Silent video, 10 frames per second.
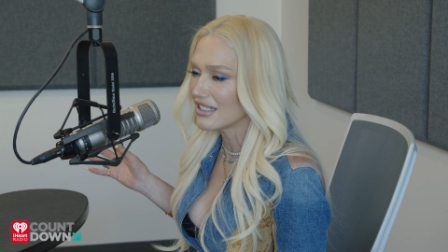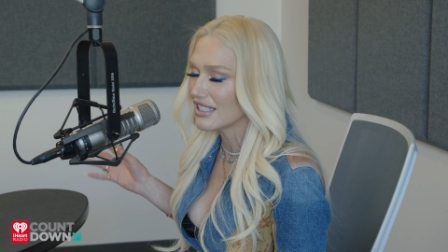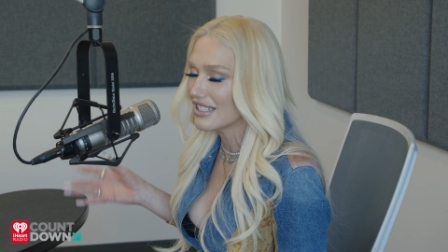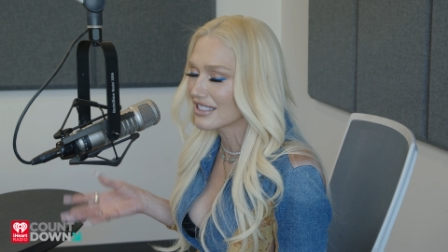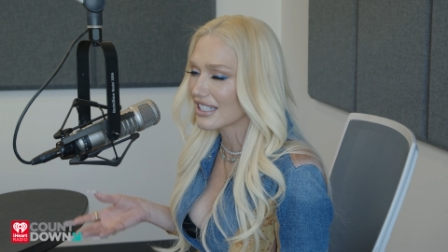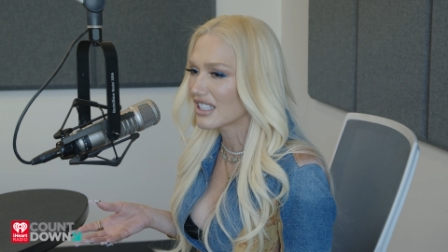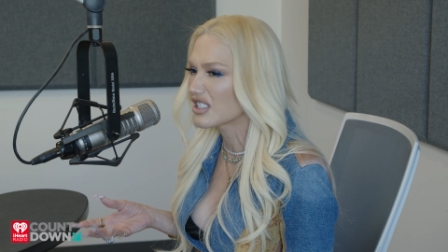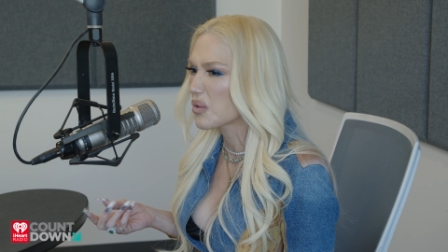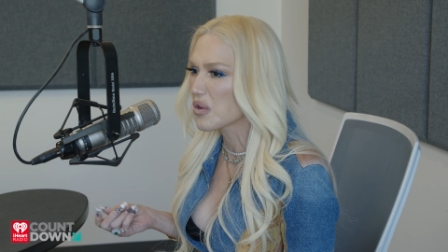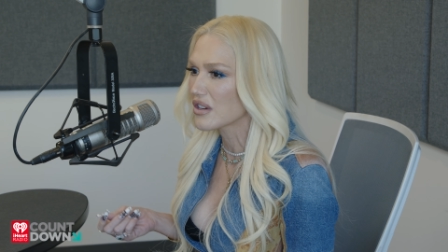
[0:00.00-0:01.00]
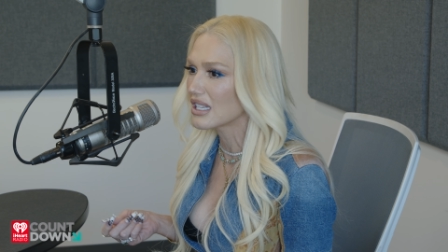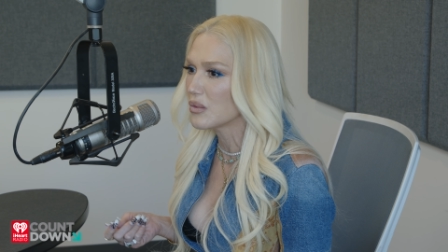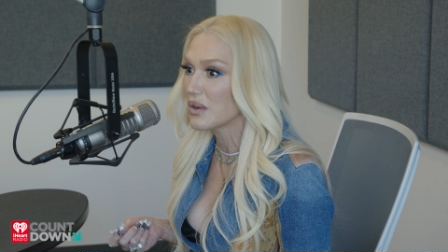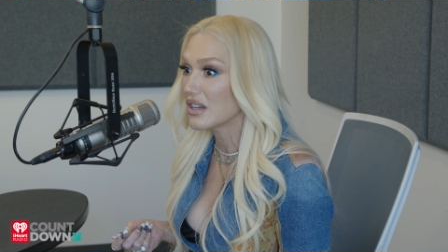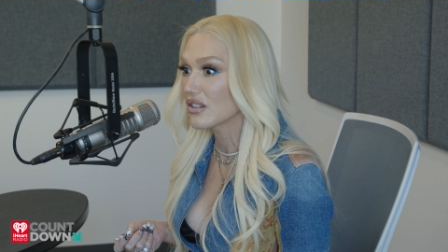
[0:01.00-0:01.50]
he's like this quirky,
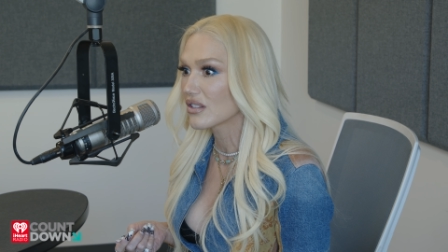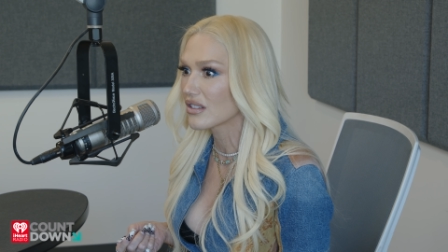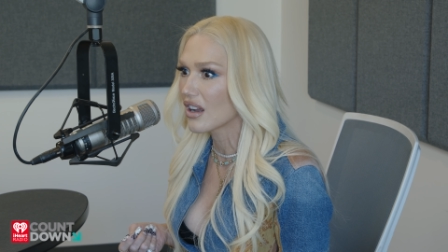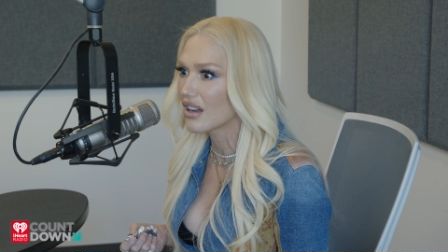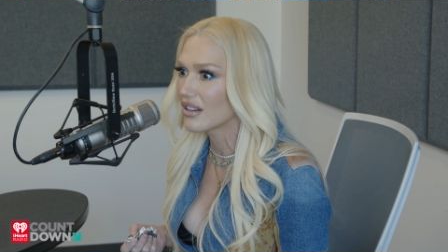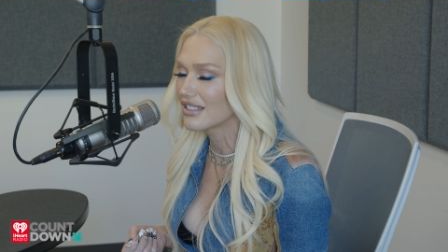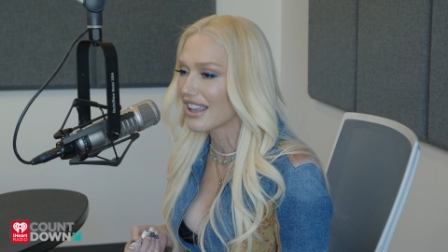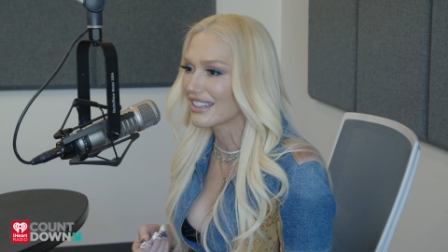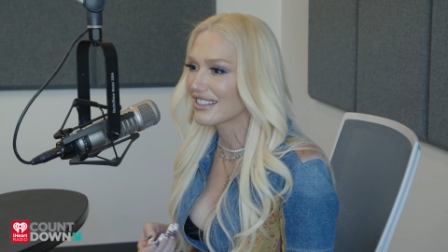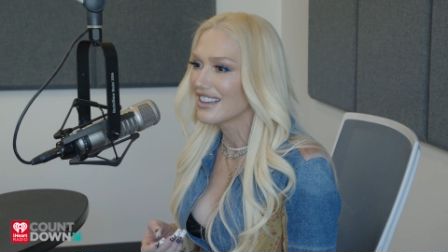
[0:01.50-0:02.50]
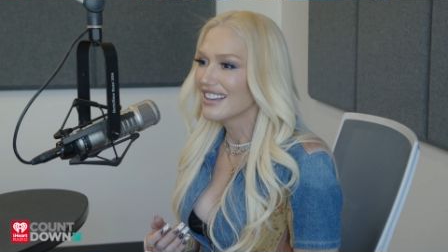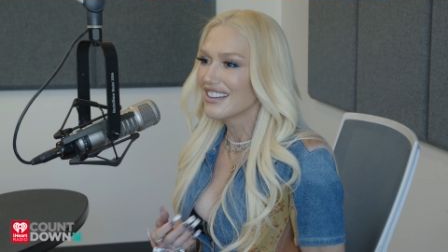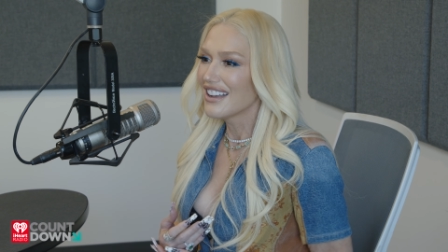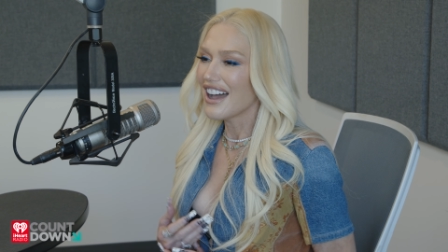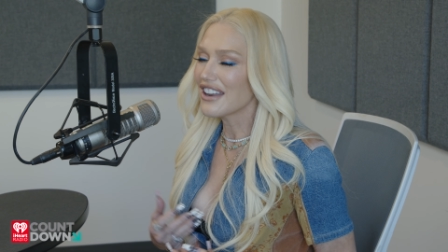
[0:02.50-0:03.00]
weird, like
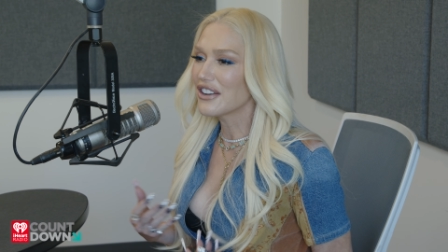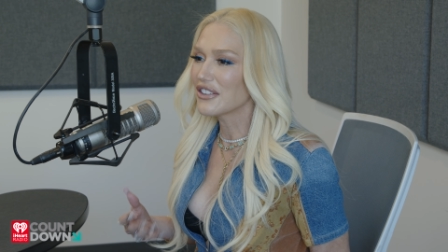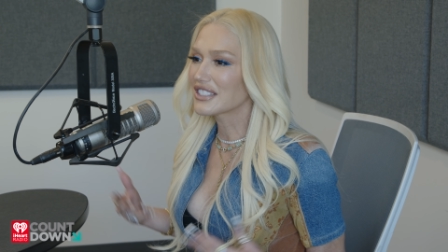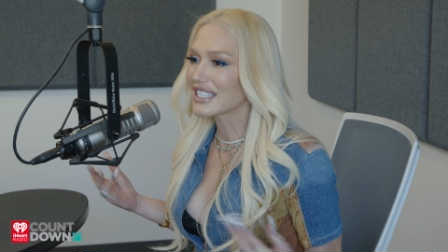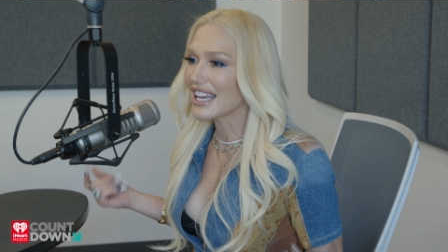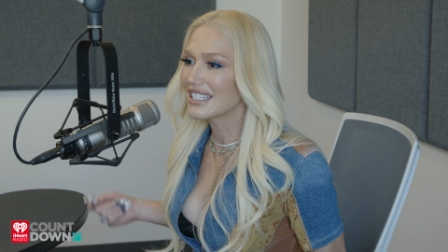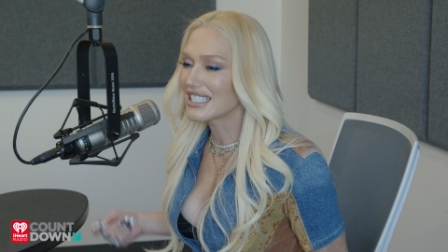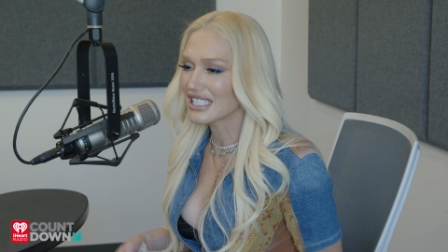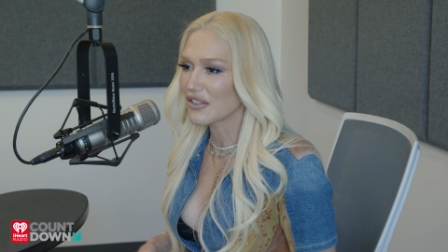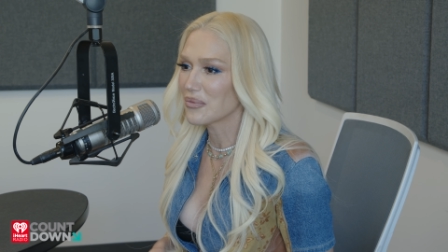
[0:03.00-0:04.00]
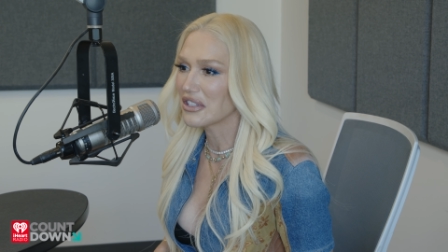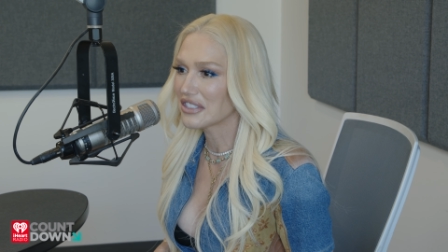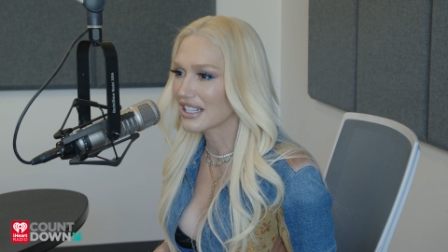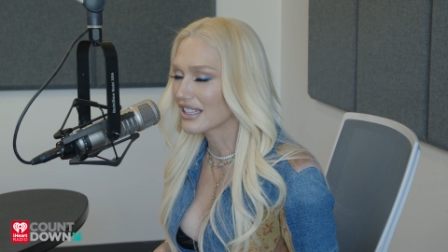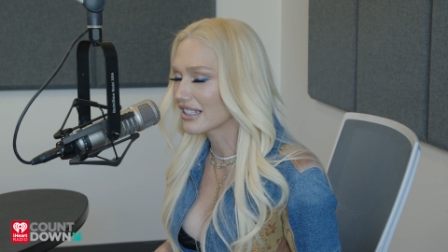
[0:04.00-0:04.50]
I don't know, scientist of music.